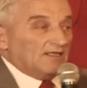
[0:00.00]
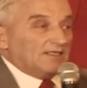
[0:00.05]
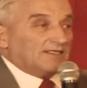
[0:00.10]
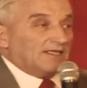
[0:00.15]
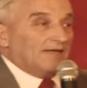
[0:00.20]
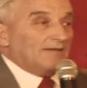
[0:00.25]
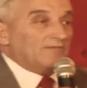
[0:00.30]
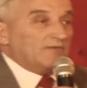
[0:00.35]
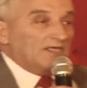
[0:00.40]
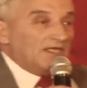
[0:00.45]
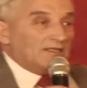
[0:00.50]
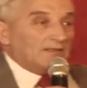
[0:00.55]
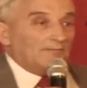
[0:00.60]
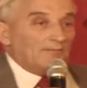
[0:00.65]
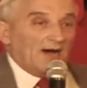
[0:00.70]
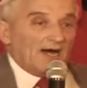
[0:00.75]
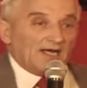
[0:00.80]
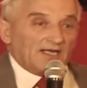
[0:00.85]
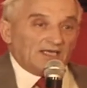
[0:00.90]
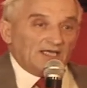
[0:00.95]
Some did
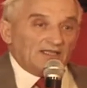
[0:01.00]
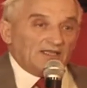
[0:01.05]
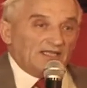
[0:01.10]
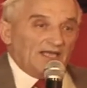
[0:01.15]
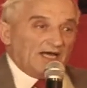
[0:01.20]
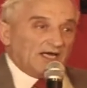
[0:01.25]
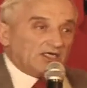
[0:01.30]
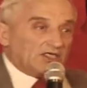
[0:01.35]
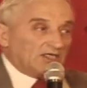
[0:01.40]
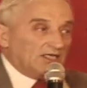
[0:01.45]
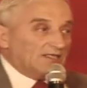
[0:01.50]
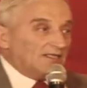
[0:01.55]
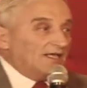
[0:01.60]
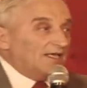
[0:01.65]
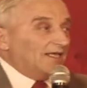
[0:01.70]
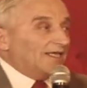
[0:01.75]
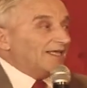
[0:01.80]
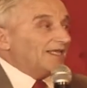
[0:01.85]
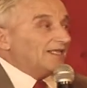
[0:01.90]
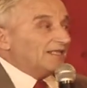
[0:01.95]
mock election,
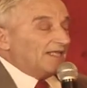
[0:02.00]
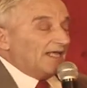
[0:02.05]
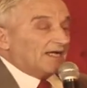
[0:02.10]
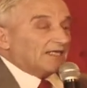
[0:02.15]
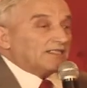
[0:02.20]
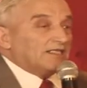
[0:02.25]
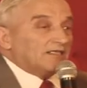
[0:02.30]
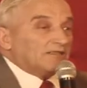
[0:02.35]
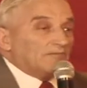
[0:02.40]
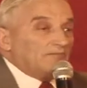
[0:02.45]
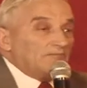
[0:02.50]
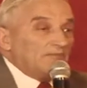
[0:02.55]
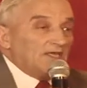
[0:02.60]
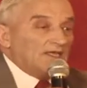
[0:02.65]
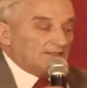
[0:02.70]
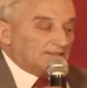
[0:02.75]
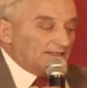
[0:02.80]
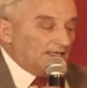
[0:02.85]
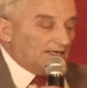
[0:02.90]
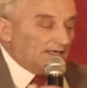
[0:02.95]
elected
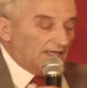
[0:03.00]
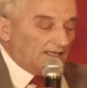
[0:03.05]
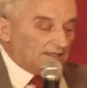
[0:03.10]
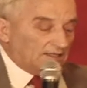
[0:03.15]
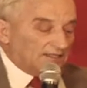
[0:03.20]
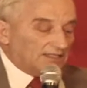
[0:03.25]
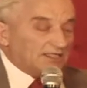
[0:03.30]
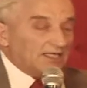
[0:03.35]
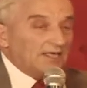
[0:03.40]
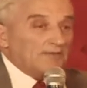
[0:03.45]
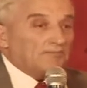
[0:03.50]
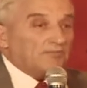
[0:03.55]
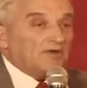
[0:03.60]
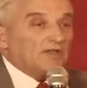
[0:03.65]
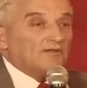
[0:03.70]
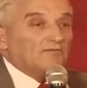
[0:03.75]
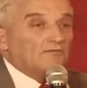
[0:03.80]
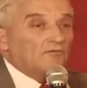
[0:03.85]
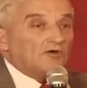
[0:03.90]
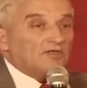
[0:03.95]
me. They read
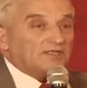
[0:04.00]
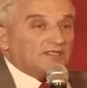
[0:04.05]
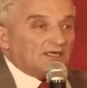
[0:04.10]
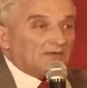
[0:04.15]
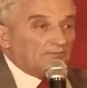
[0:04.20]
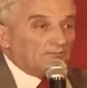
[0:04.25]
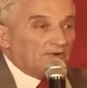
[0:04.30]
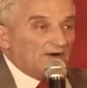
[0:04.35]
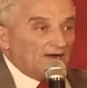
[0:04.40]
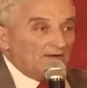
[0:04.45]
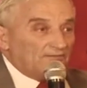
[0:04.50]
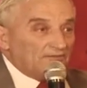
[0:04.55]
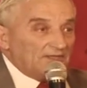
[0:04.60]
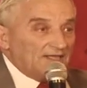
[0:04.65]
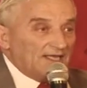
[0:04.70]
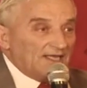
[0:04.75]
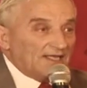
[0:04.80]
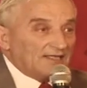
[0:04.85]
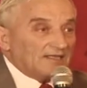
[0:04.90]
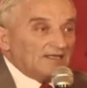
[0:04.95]
simple water
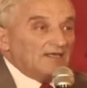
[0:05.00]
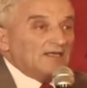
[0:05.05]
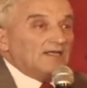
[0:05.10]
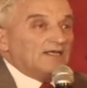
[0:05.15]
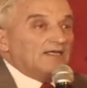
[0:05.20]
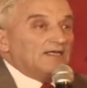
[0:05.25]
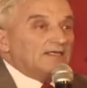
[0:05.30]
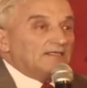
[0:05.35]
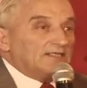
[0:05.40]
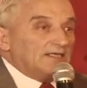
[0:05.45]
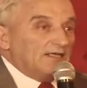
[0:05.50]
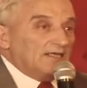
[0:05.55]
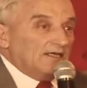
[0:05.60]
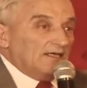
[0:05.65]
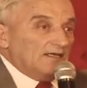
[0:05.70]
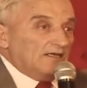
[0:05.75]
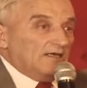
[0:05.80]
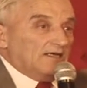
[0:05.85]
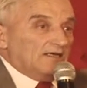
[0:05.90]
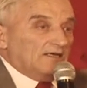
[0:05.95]
pamphlet. Is
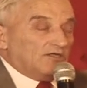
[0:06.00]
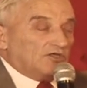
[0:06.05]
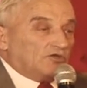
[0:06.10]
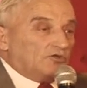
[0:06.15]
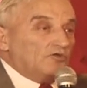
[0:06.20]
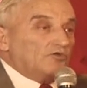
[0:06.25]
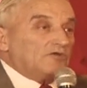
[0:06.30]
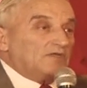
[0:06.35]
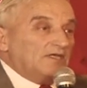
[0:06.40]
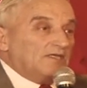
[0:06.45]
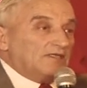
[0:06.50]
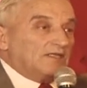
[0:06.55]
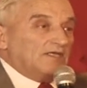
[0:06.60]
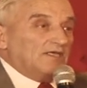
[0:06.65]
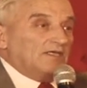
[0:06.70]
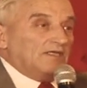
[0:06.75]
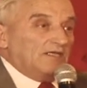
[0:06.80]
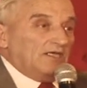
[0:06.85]
a student,